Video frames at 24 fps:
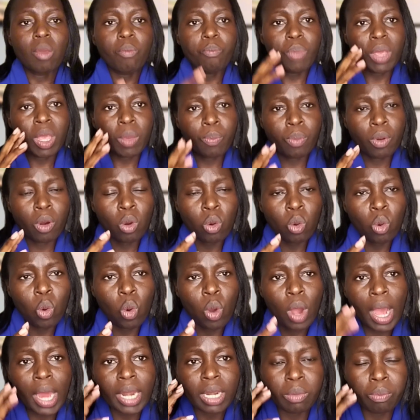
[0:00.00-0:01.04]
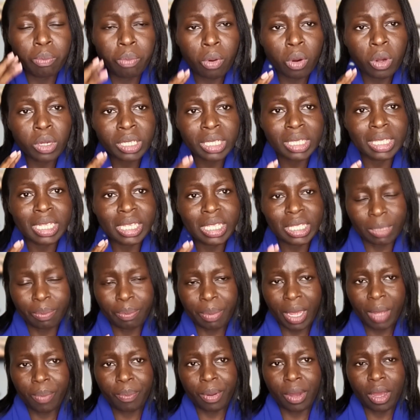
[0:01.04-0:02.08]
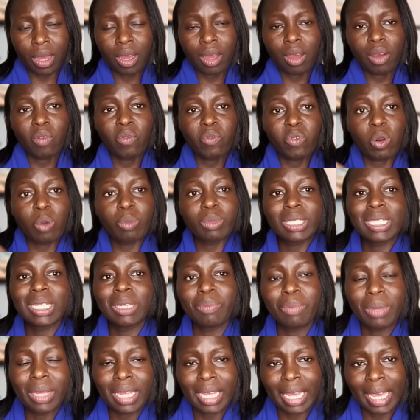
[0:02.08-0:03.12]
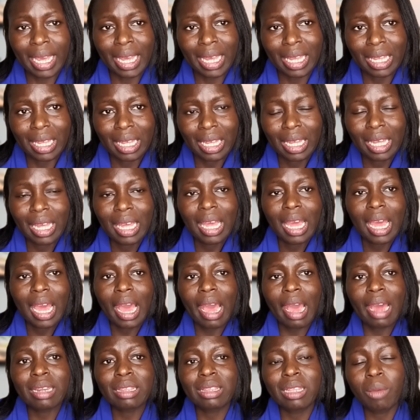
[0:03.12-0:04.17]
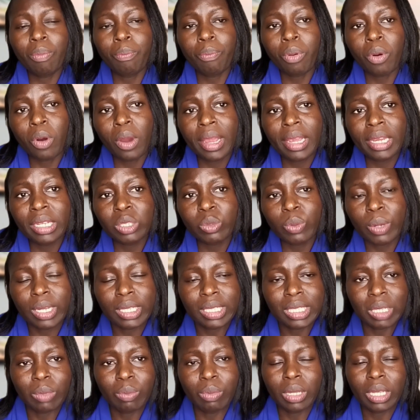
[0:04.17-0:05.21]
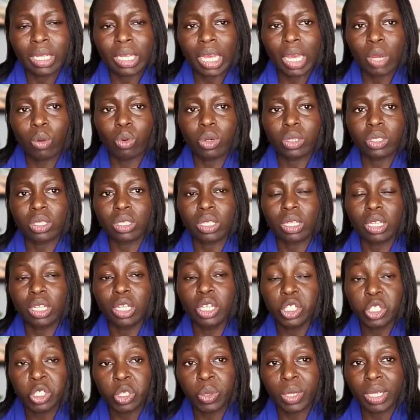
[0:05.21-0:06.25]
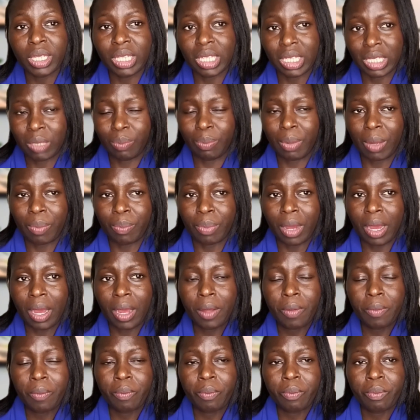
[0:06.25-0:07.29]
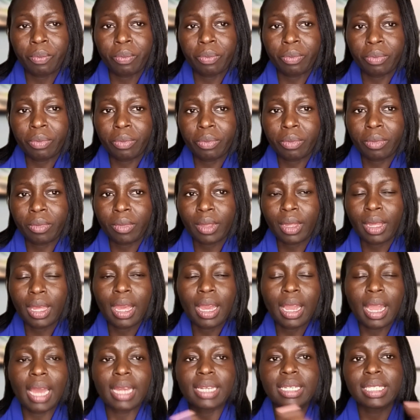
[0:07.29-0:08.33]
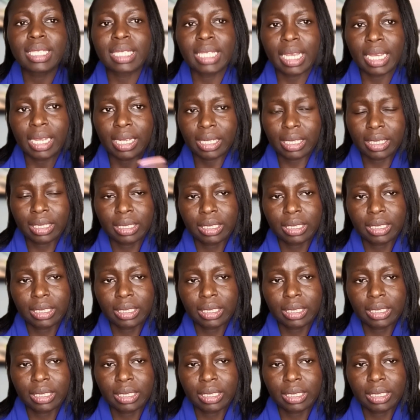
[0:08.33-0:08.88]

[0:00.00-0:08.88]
people who had bought this paper from CBK at the point when CBK was issuing this paper can sell.